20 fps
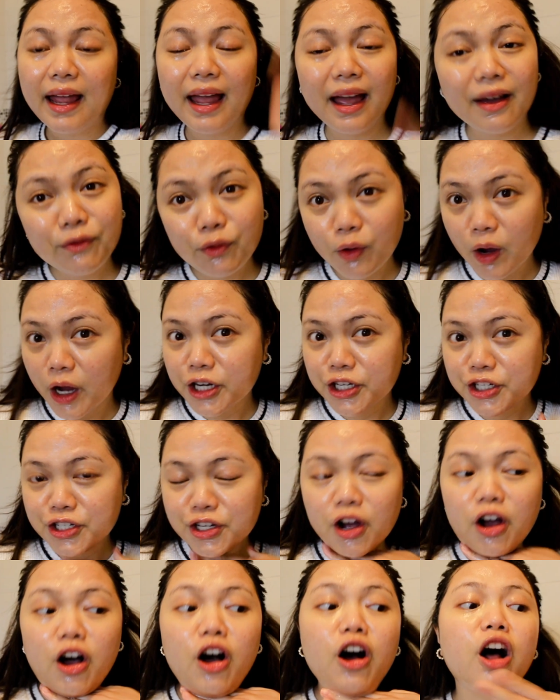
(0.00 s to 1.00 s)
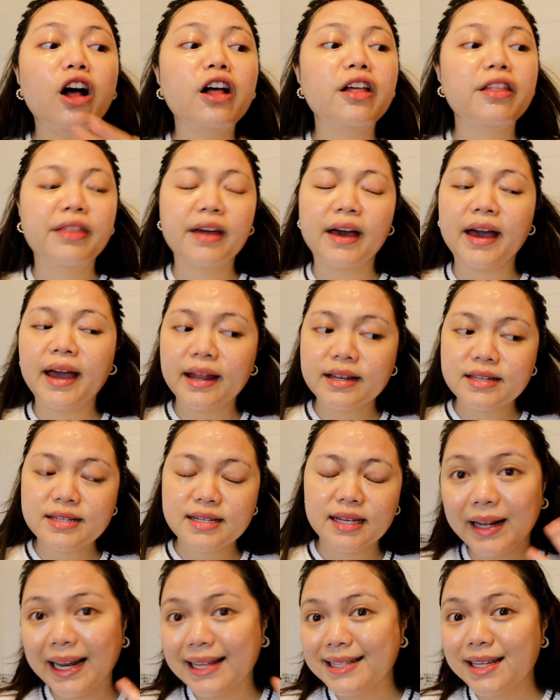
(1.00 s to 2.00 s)
I have washed all that
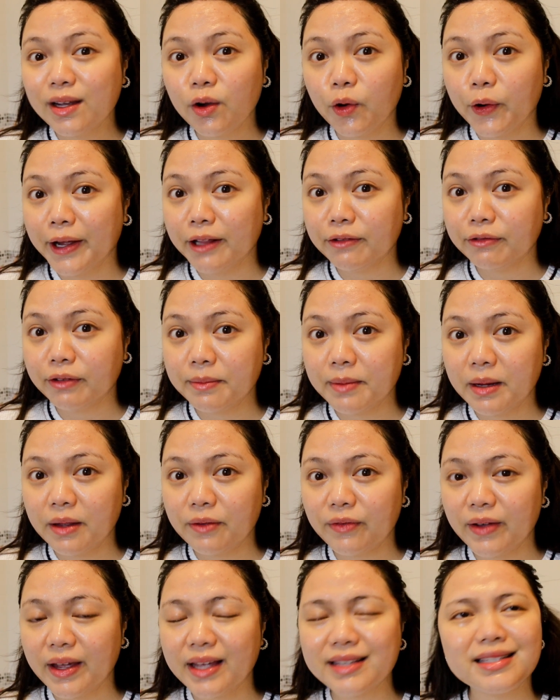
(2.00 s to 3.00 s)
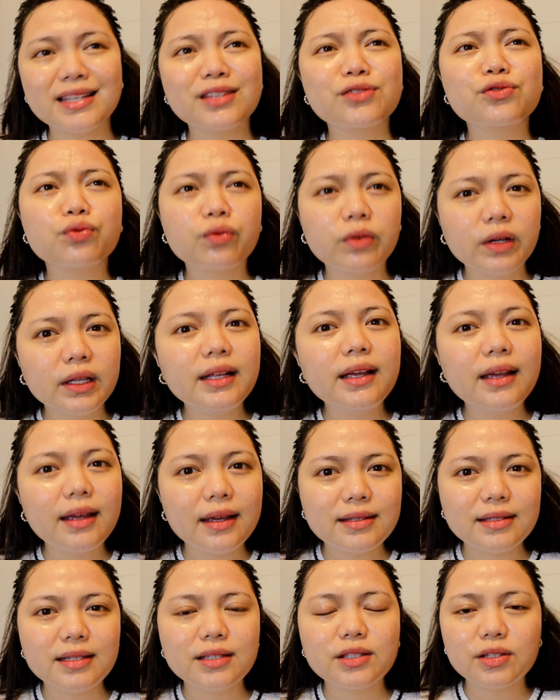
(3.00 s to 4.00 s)
cleansing oil from my face. It's really
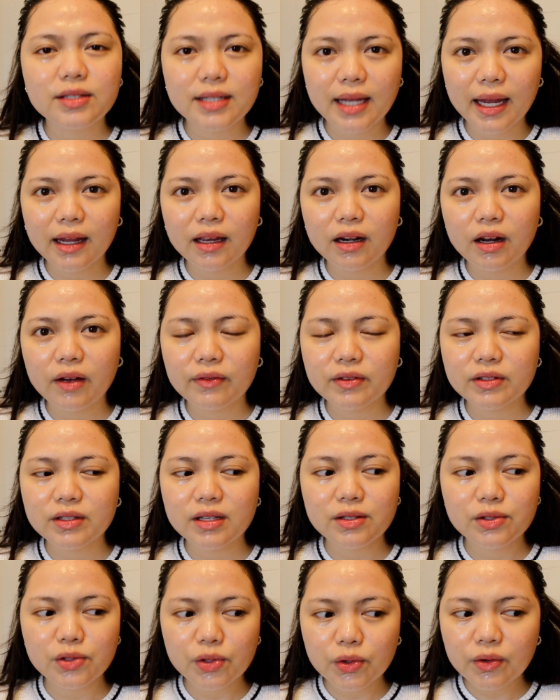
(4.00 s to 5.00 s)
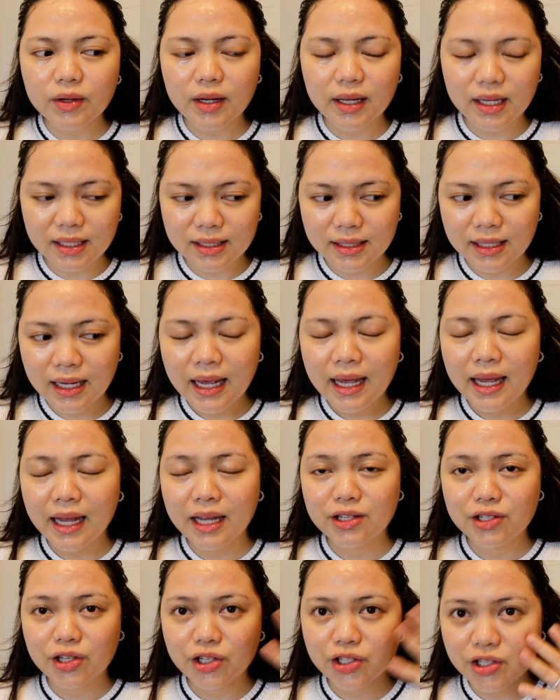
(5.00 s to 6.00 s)
easy to take it off because as soon as
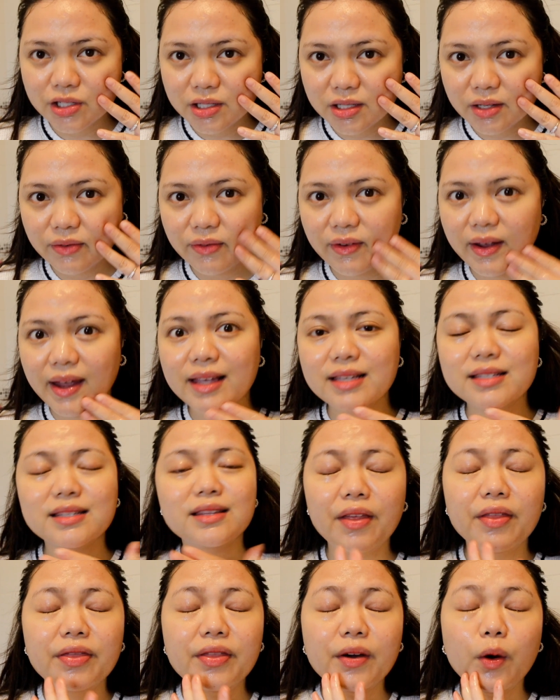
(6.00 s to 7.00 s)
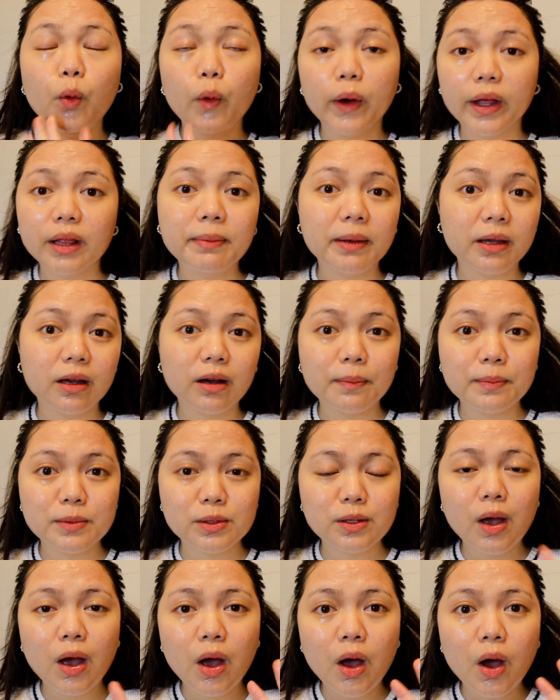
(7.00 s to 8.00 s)
it touches the face, the oil
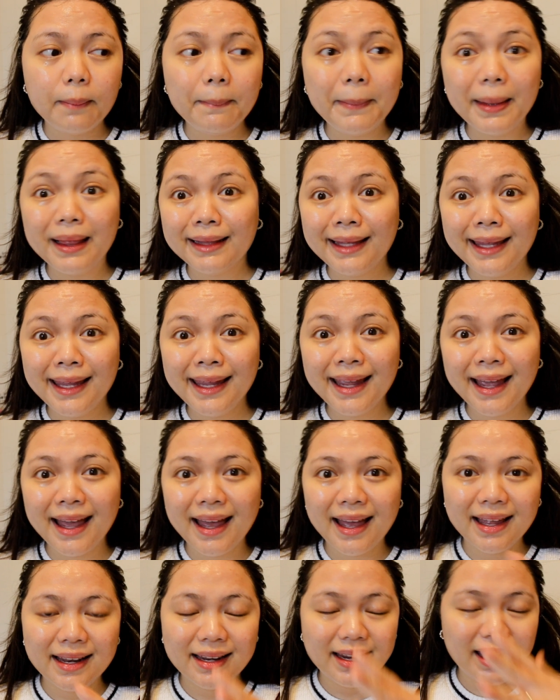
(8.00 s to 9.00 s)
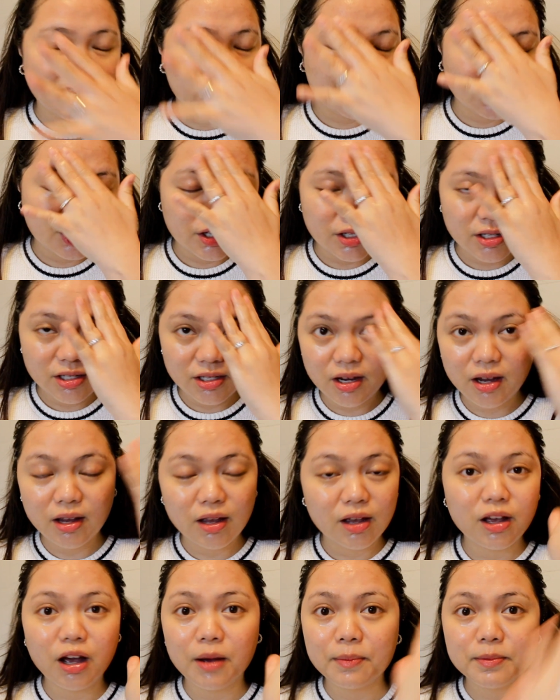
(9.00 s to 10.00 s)
becomes milky and it just
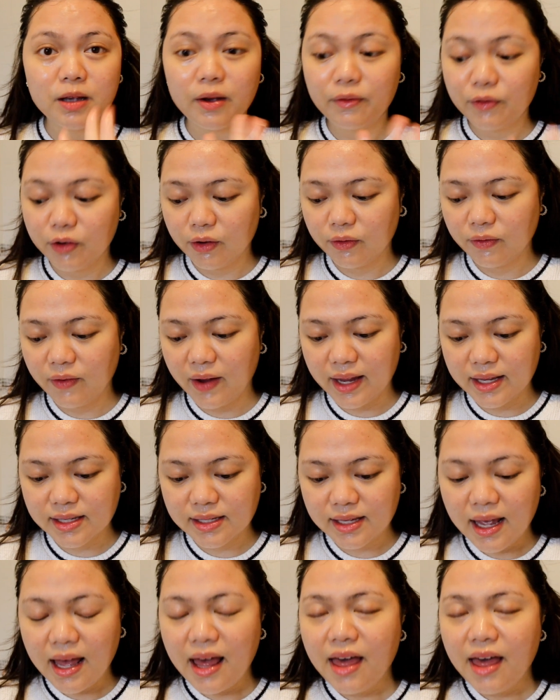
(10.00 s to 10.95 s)
comes off your face.